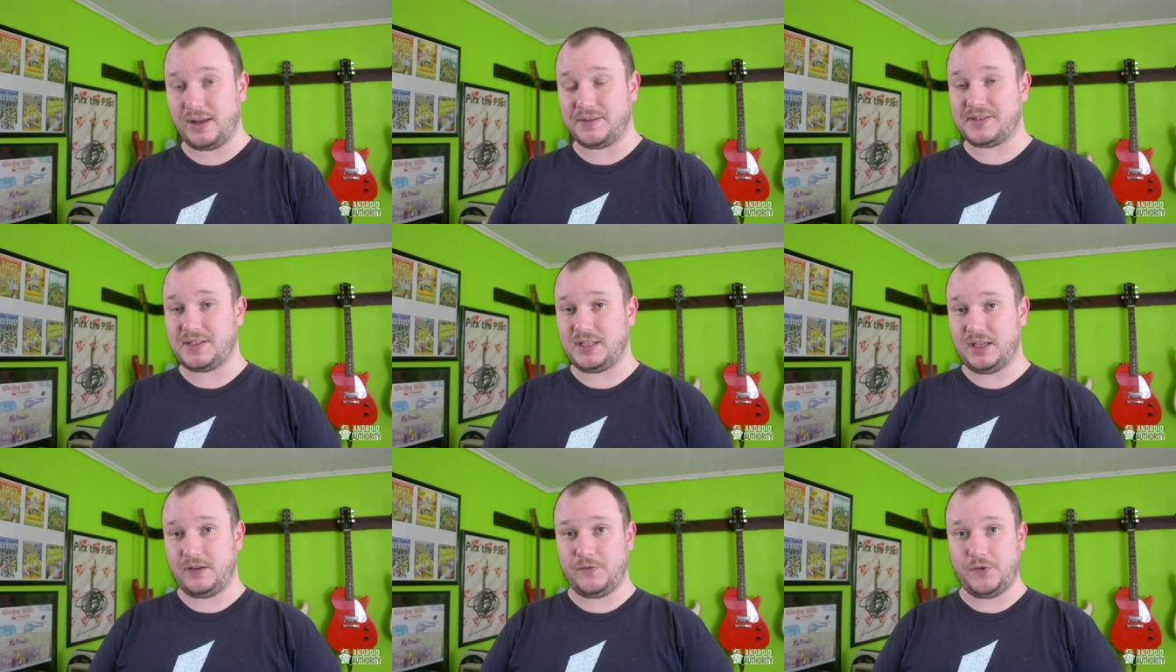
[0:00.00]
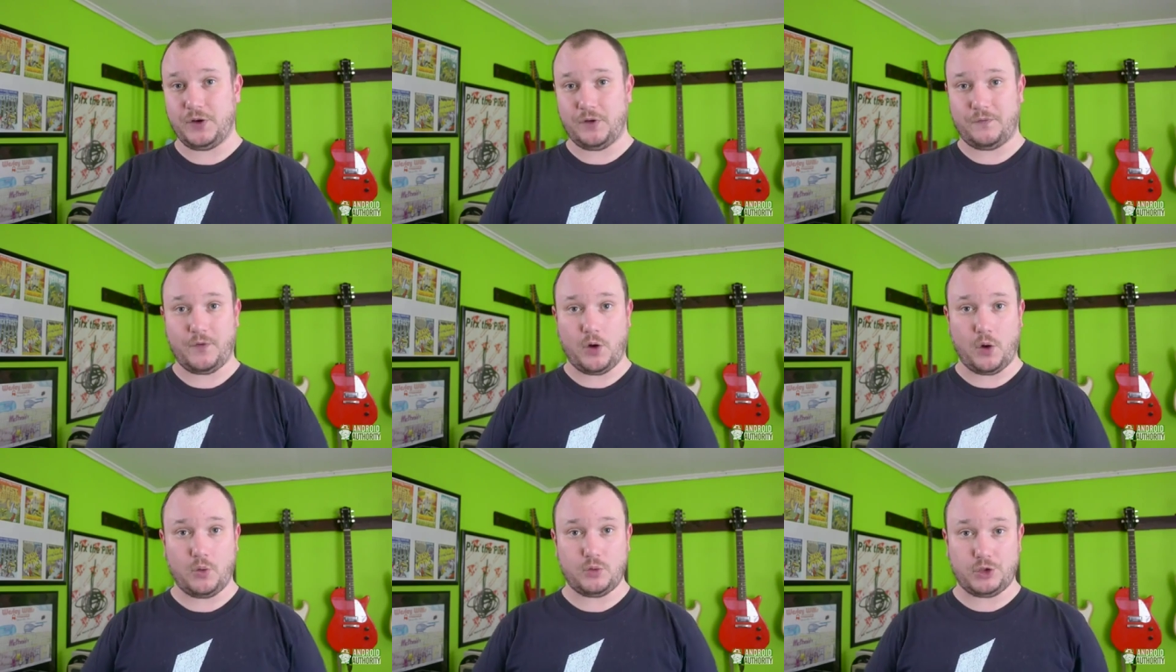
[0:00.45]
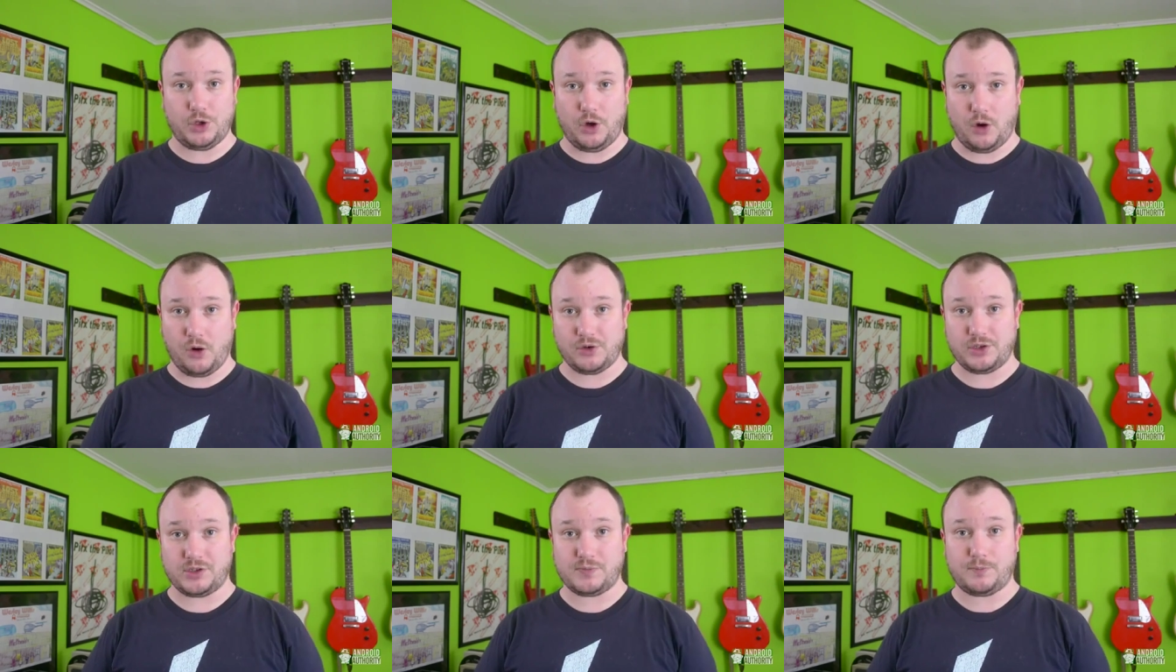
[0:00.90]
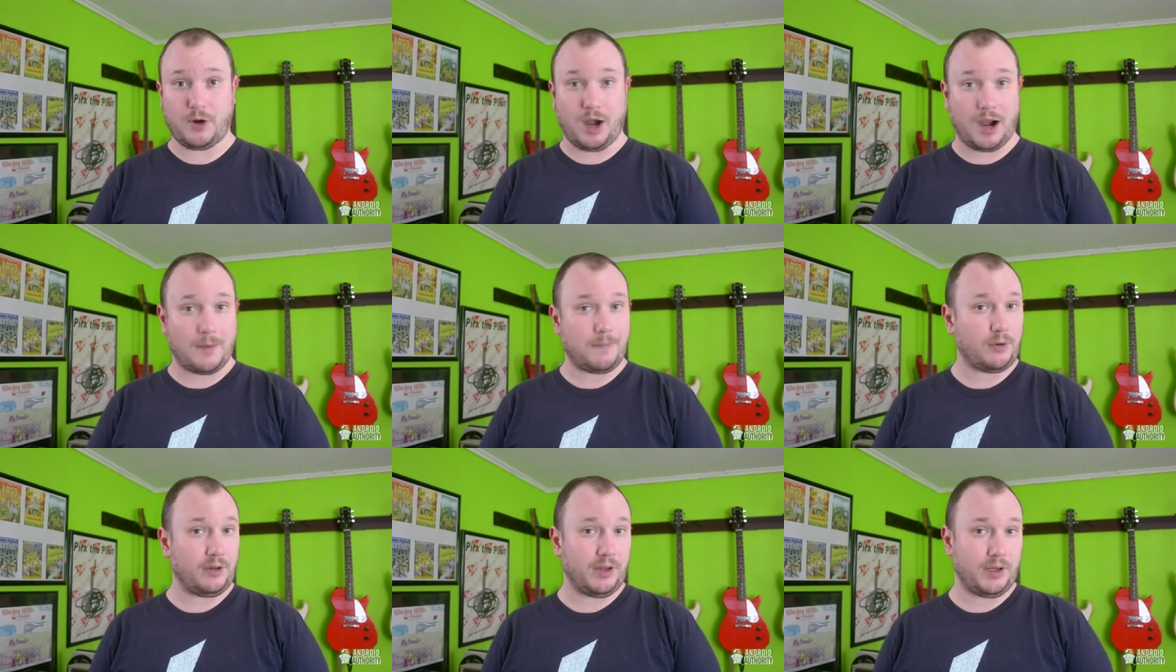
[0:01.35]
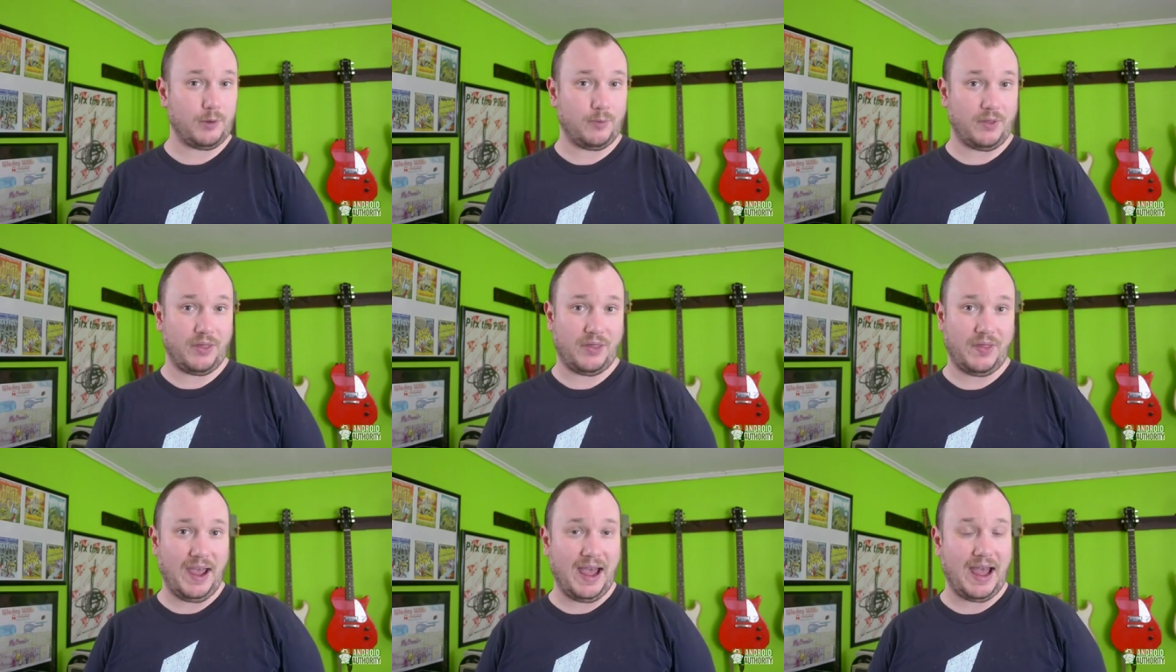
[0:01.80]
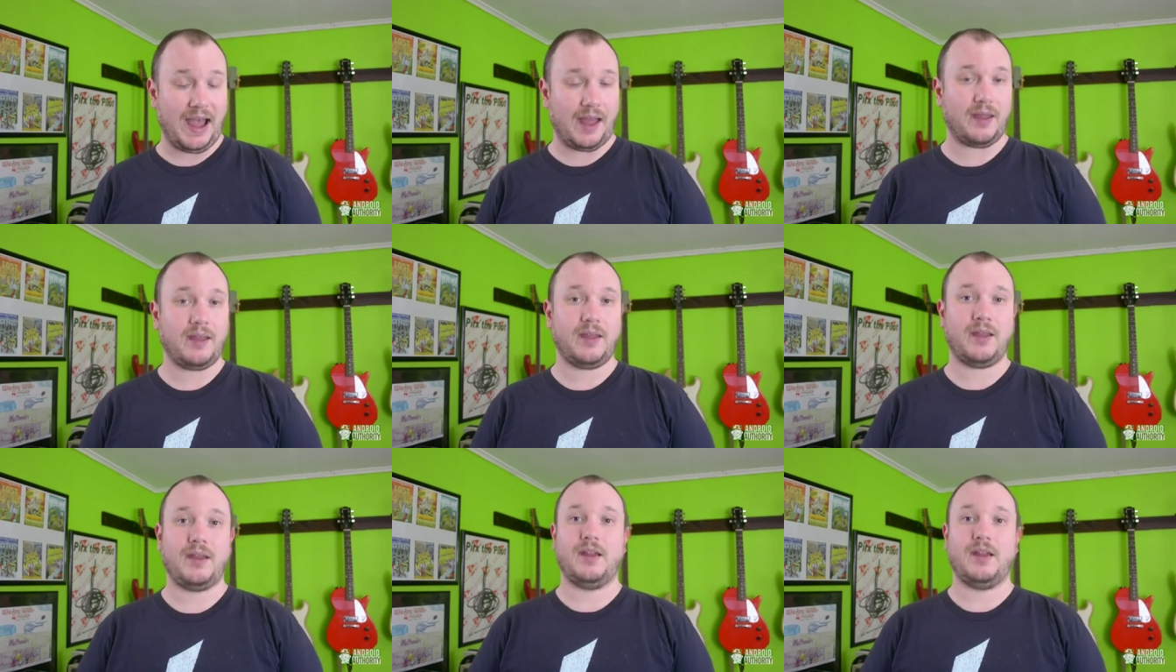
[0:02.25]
and see if your phone charges properly with that.